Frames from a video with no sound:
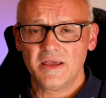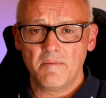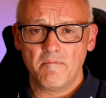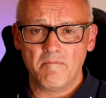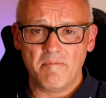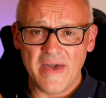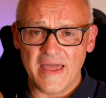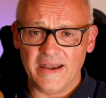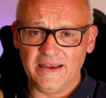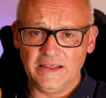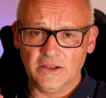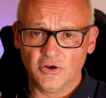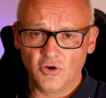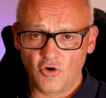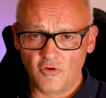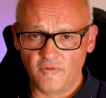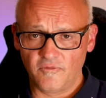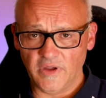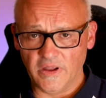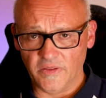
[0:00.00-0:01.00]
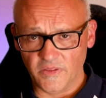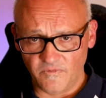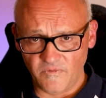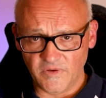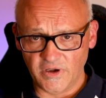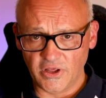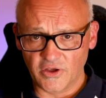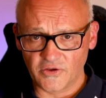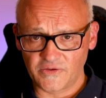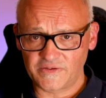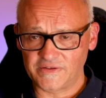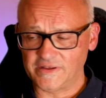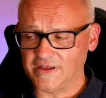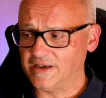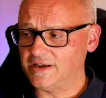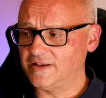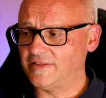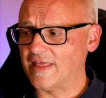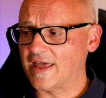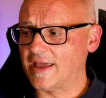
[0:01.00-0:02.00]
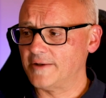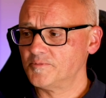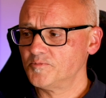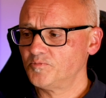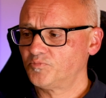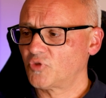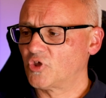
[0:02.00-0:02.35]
Maddie in the video said that,